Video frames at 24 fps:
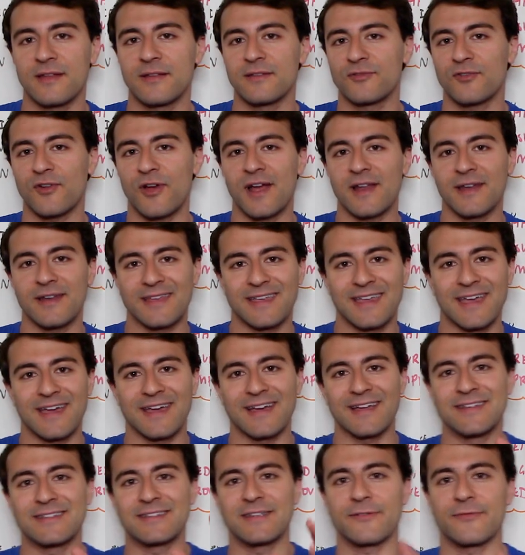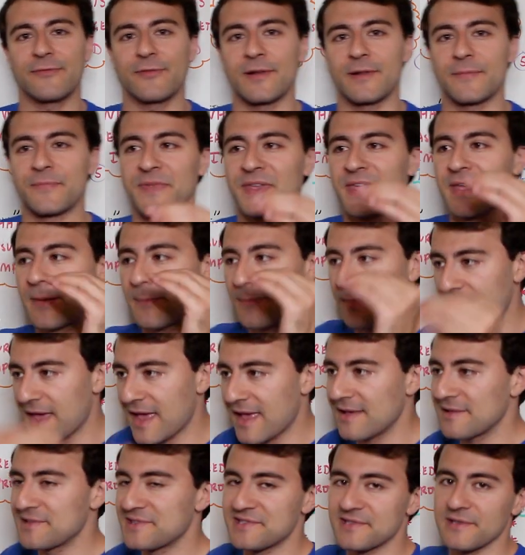and trying to get a different
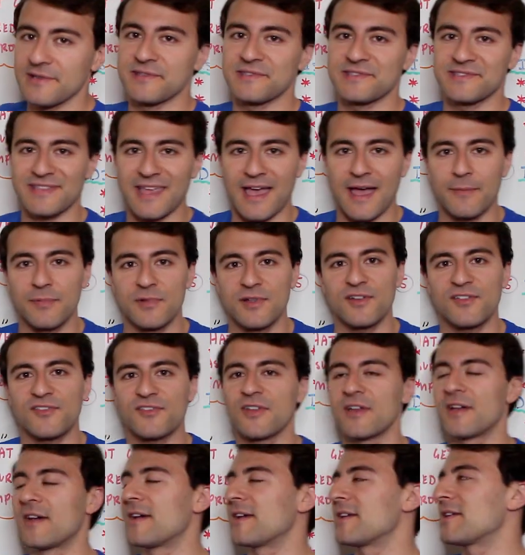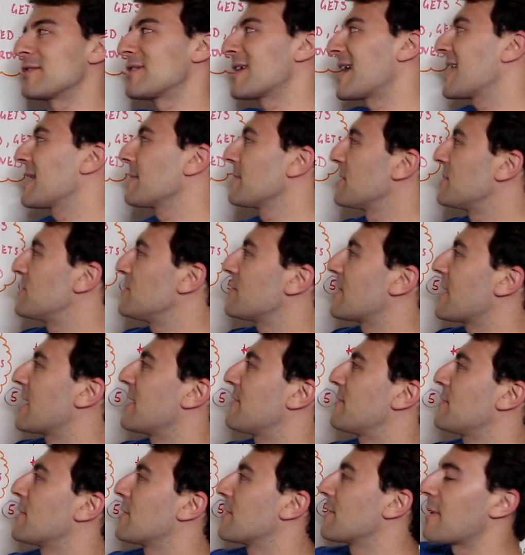pace established, you're not able to do that
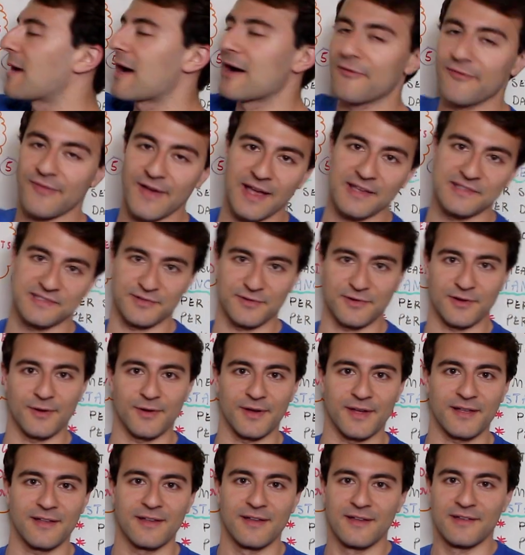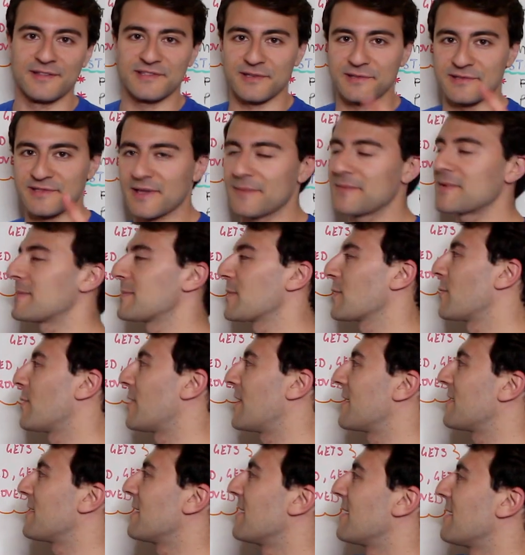if you don't know how fast you're going. So step number
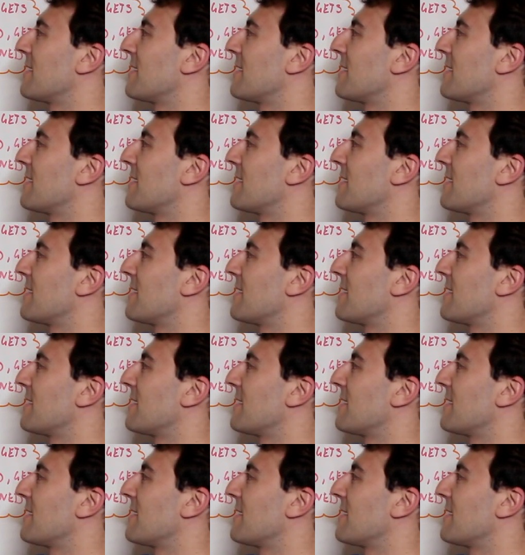one